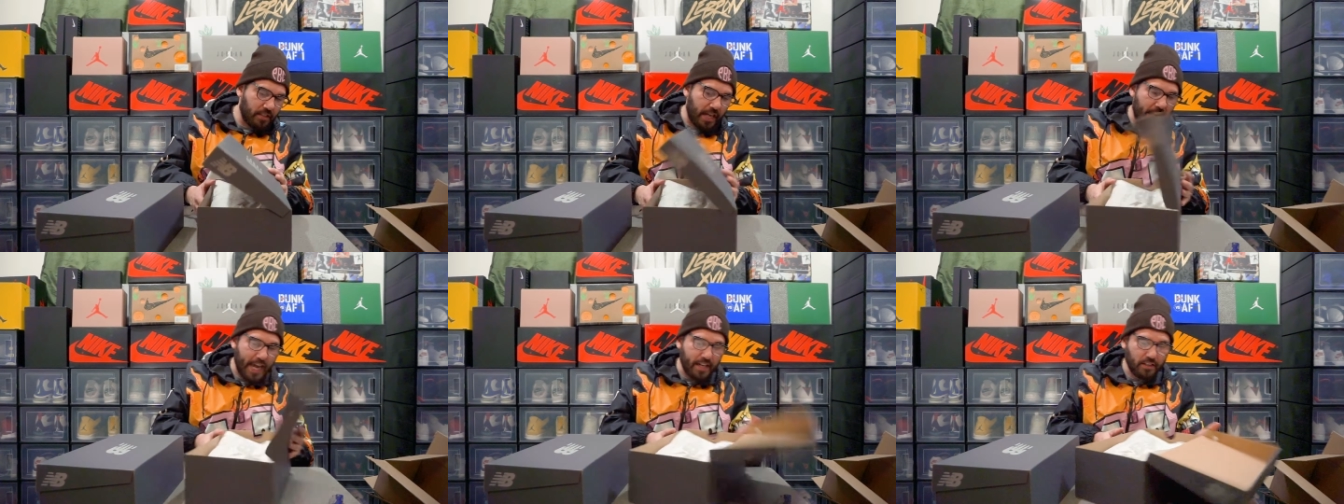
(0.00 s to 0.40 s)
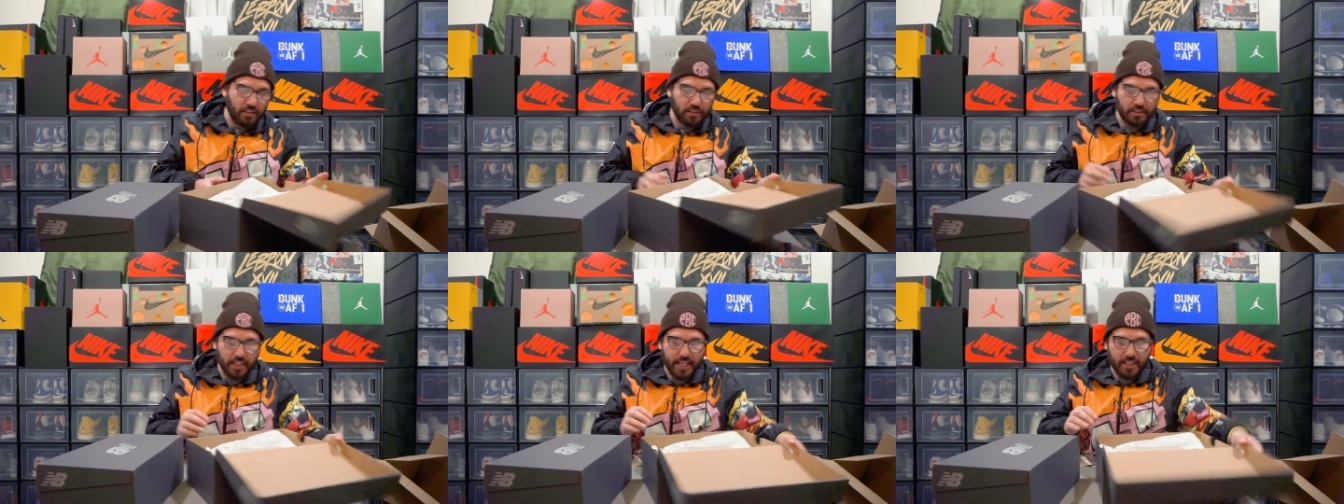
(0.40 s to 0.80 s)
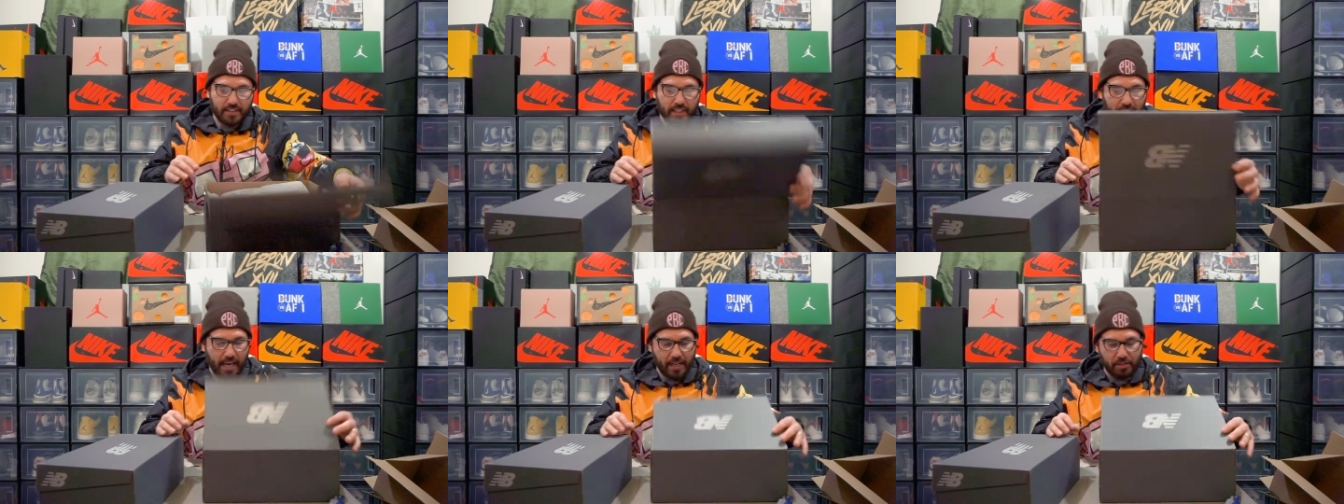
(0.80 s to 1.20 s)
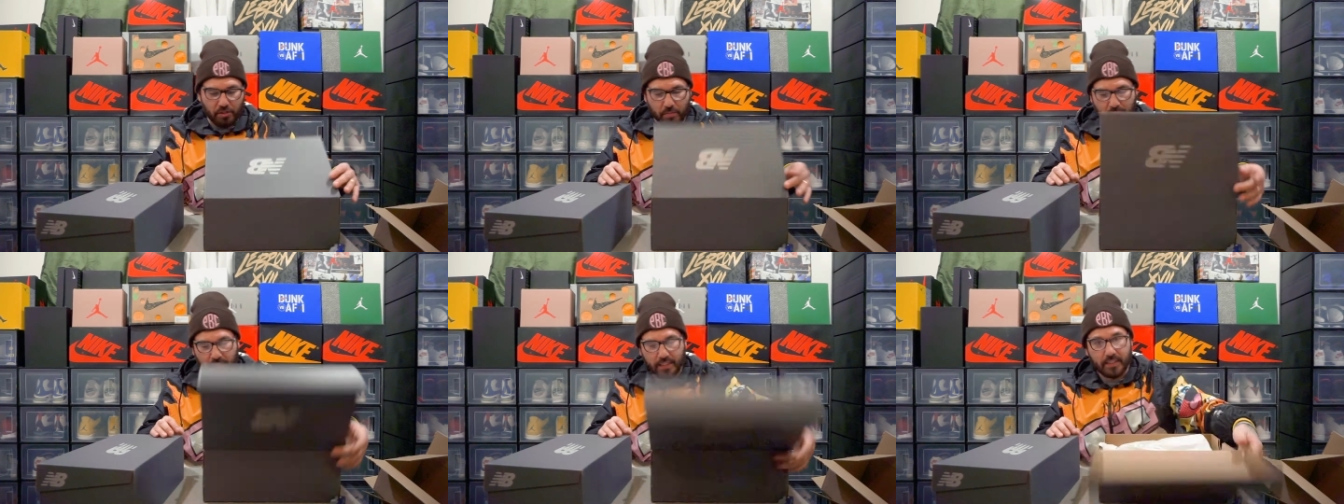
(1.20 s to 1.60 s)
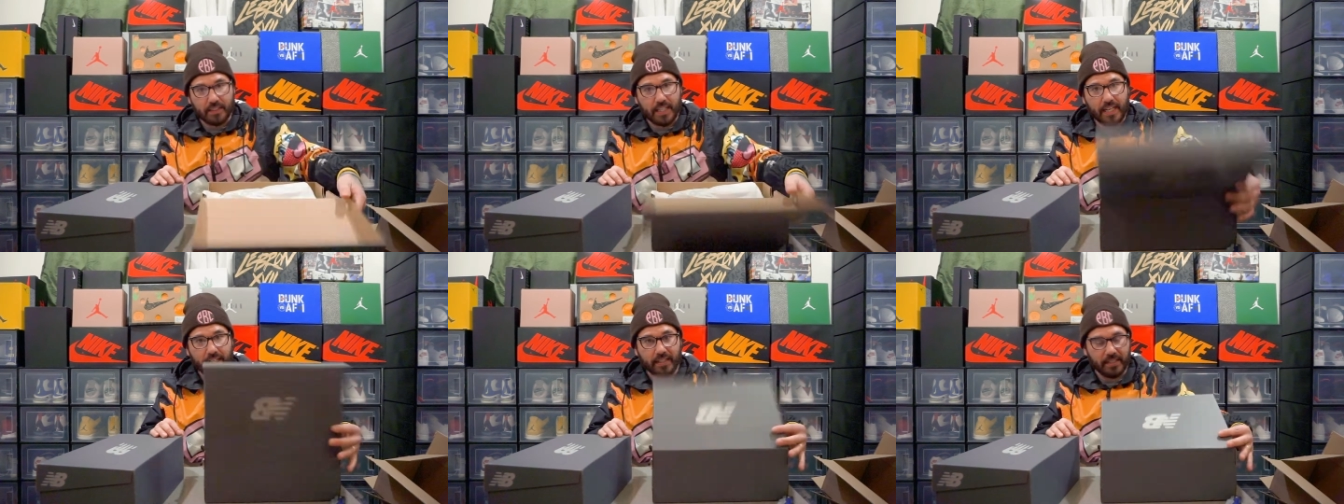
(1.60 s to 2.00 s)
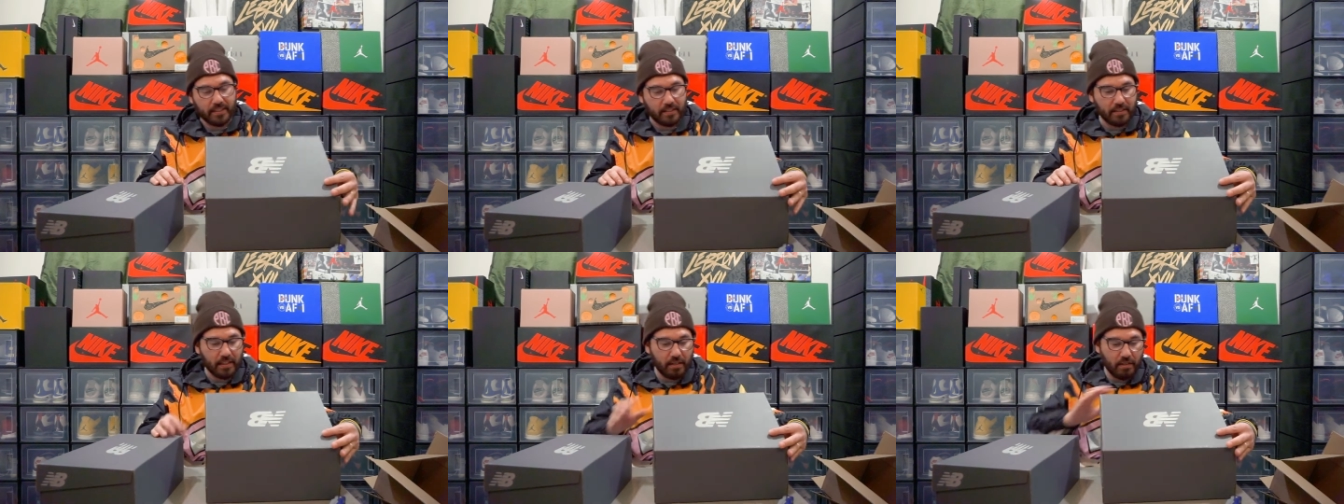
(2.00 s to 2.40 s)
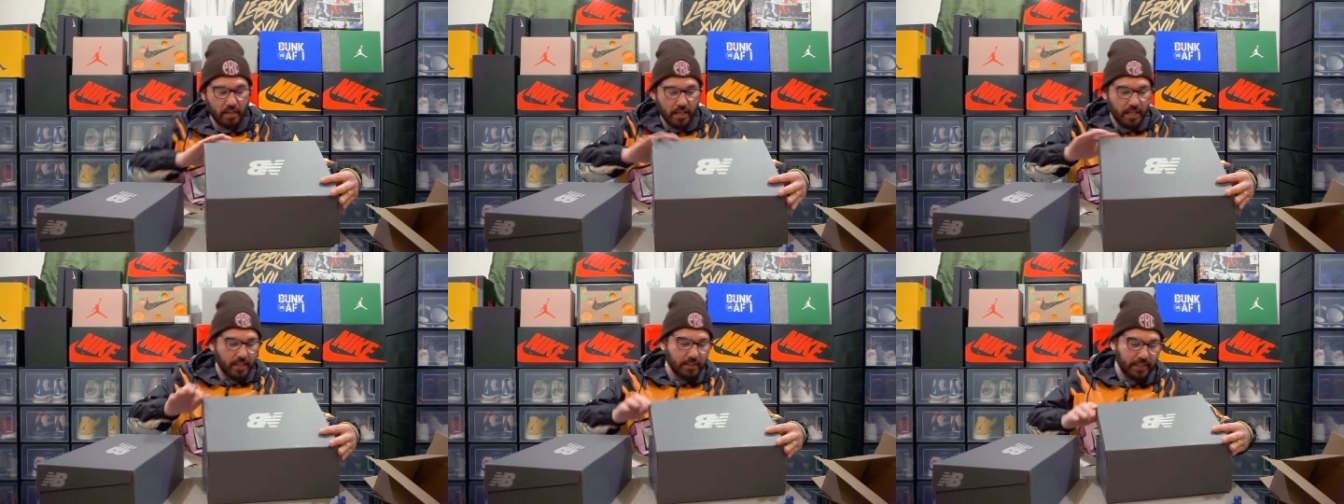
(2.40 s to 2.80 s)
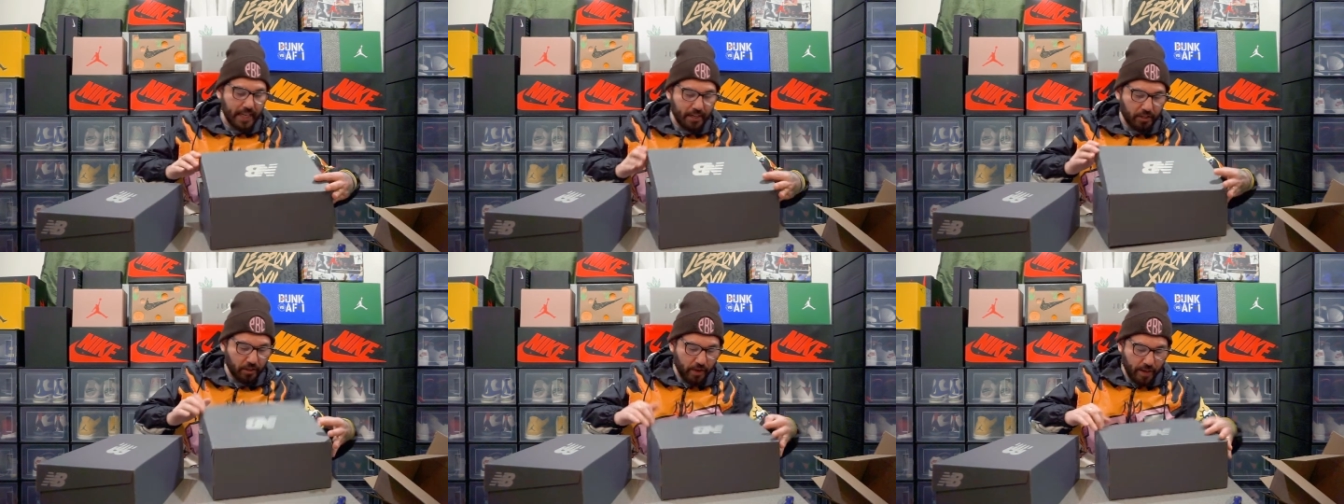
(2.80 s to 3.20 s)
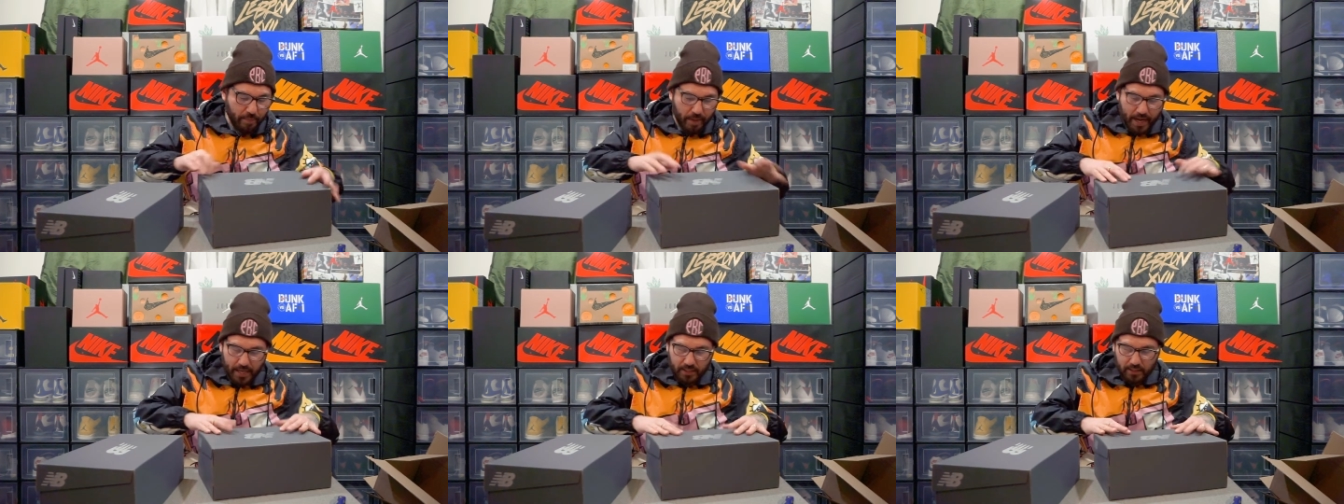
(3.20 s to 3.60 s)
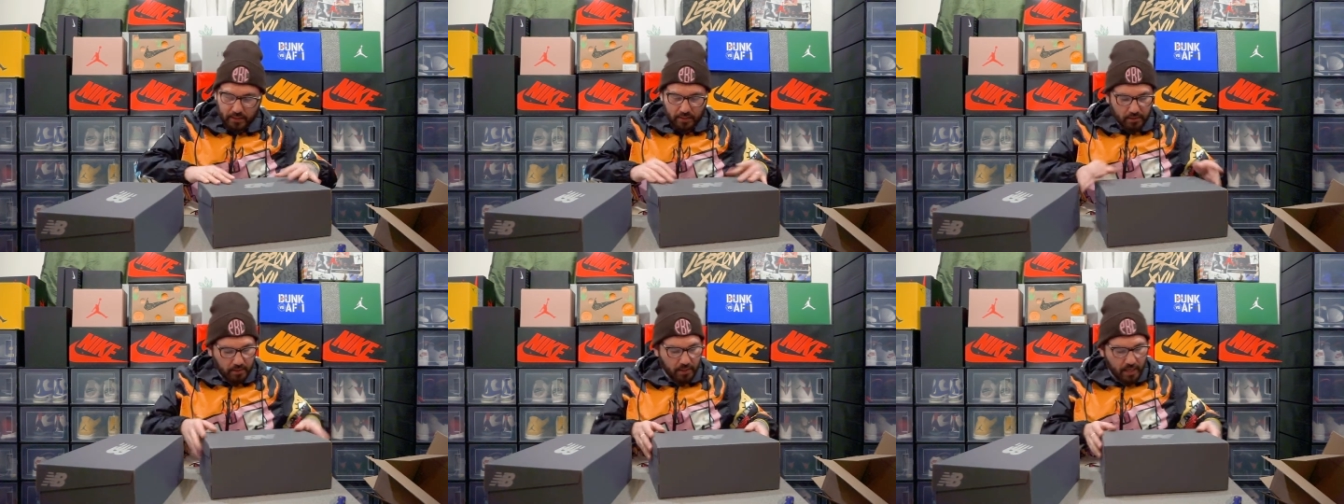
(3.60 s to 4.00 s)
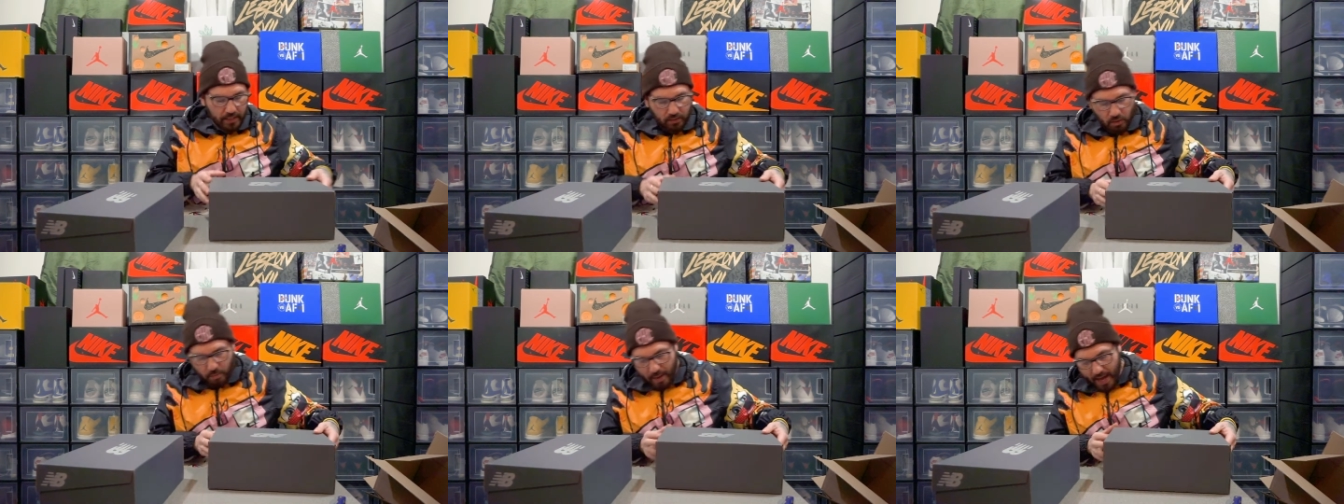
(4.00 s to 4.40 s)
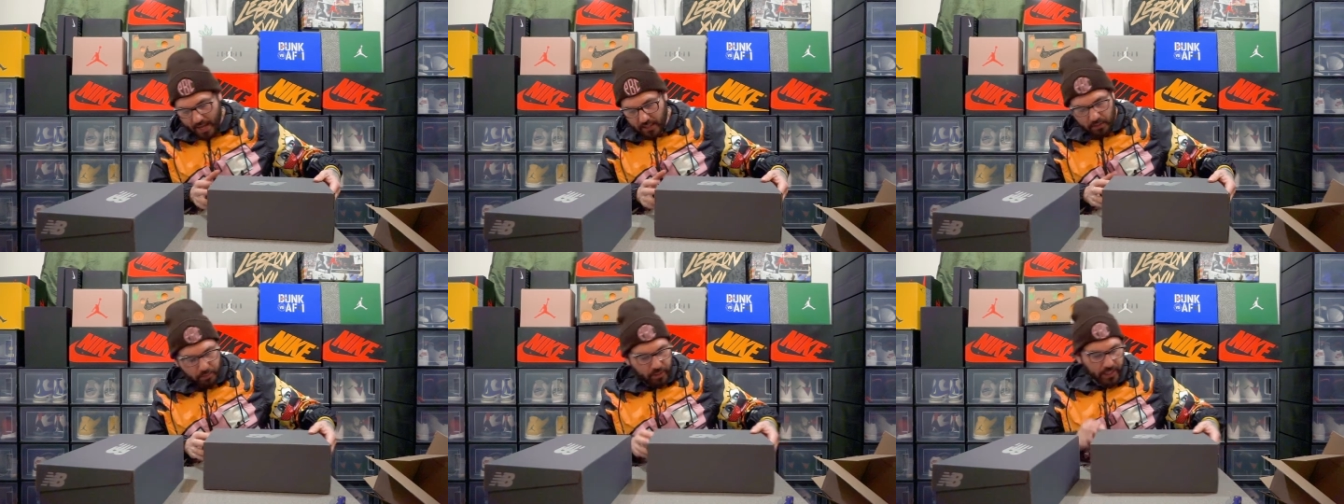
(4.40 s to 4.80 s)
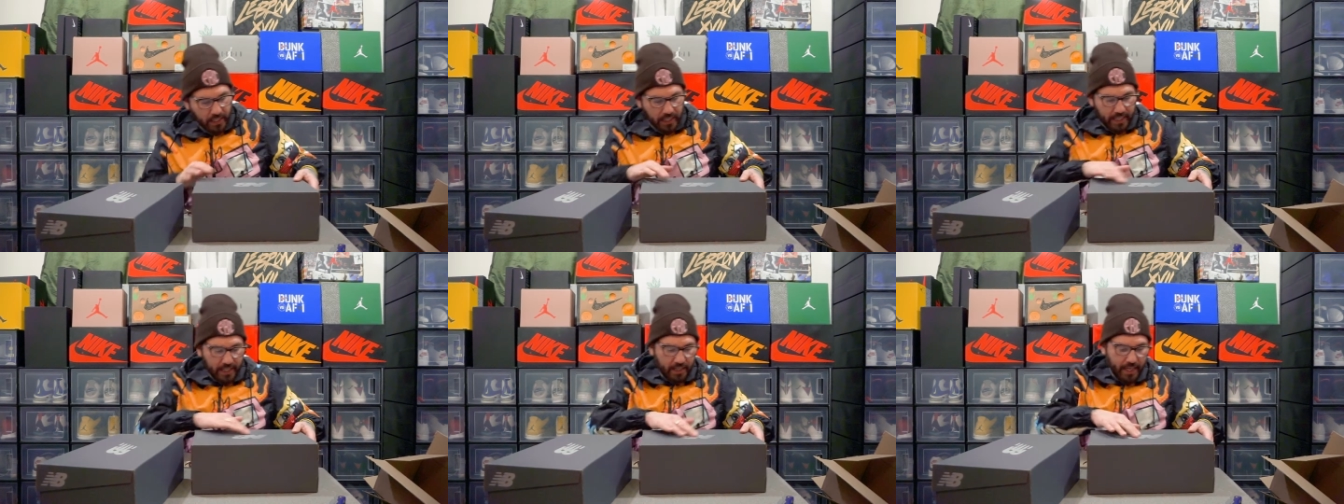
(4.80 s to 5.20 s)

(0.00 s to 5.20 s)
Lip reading: I like those lids. I like shoe boxes like this. So standard gray box, not too bad. It's pretty clean.